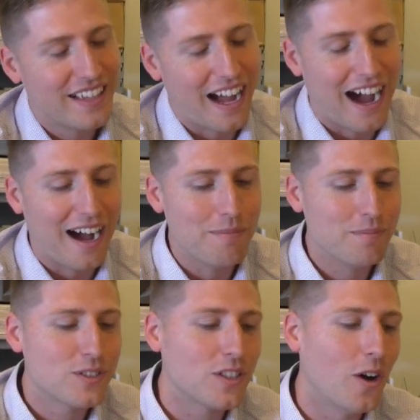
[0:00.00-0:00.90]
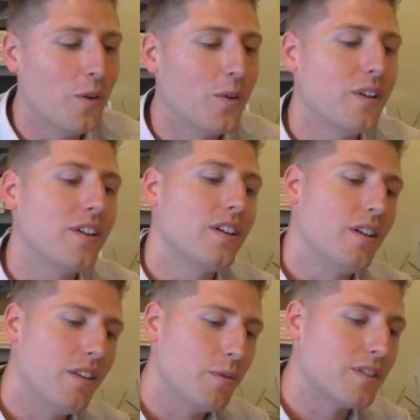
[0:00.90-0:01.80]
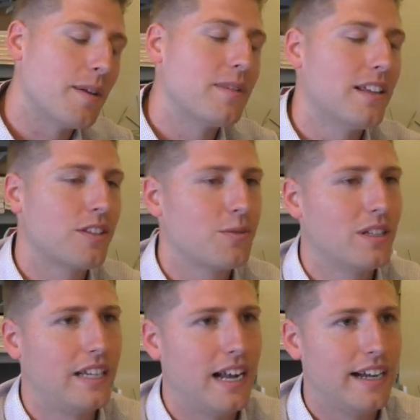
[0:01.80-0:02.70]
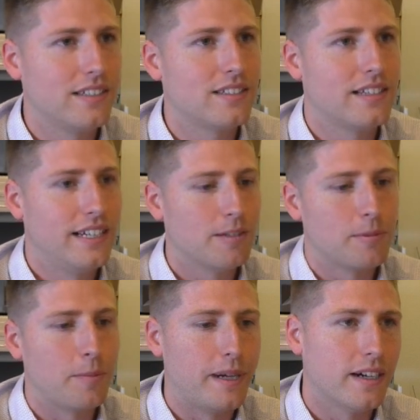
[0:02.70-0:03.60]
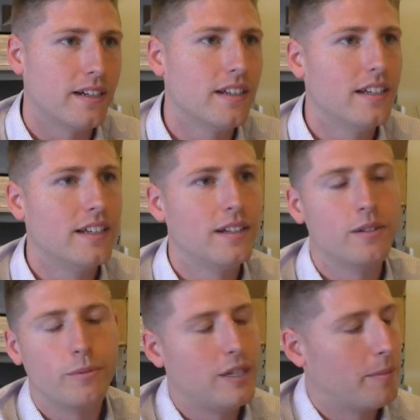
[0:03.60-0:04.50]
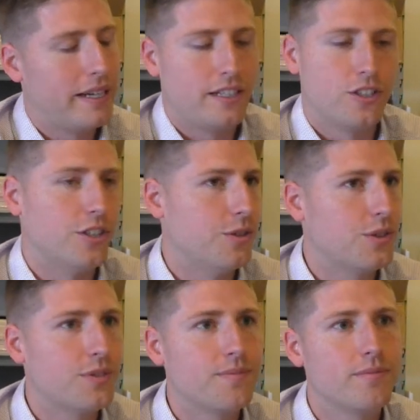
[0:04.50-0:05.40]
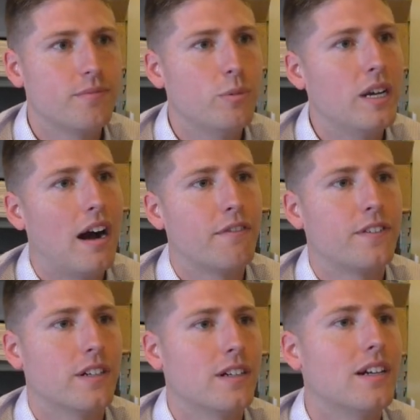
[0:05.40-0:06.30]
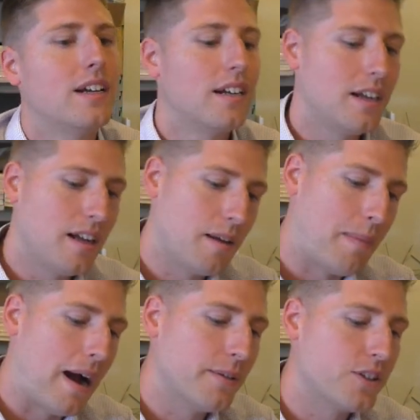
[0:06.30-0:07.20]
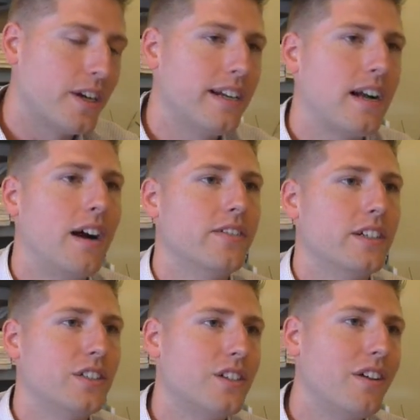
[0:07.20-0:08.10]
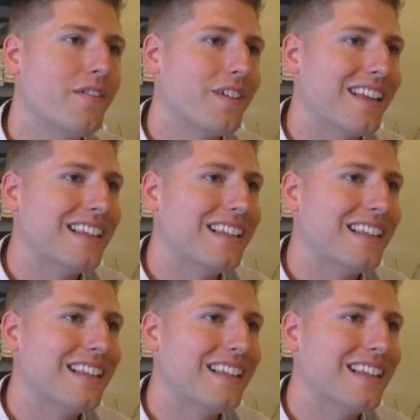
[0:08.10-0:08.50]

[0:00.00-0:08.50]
Um, so something that's really nice here at Premier, we don't make you choose. We offer powertrain coverage for the